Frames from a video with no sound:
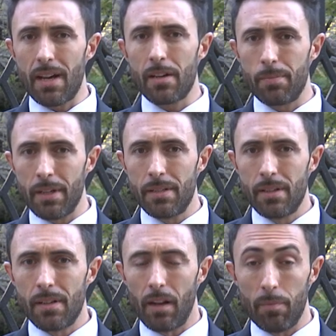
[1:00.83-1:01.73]
Ahmed
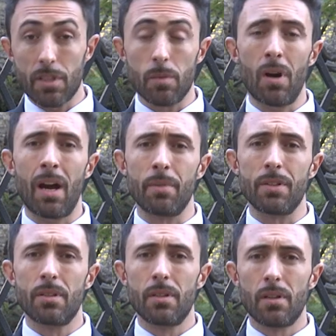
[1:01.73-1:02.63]
and Mr.
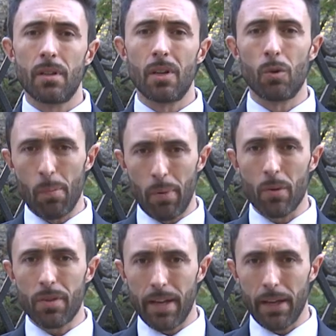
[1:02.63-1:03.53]
Mohammed, who were
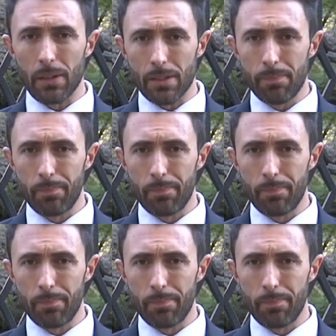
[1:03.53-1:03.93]
both killed.